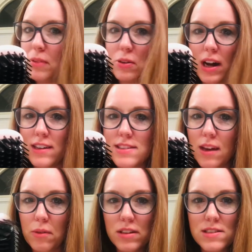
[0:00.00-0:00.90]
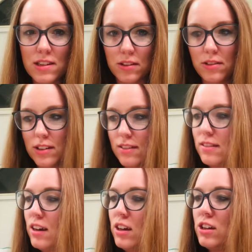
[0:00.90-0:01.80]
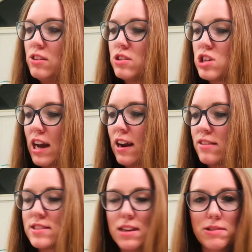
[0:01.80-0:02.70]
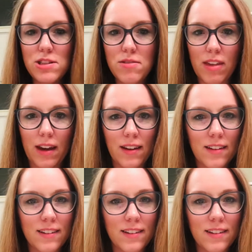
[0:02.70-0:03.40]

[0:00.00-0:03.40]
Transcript: you guys get one too, and you can try it out and see what you think.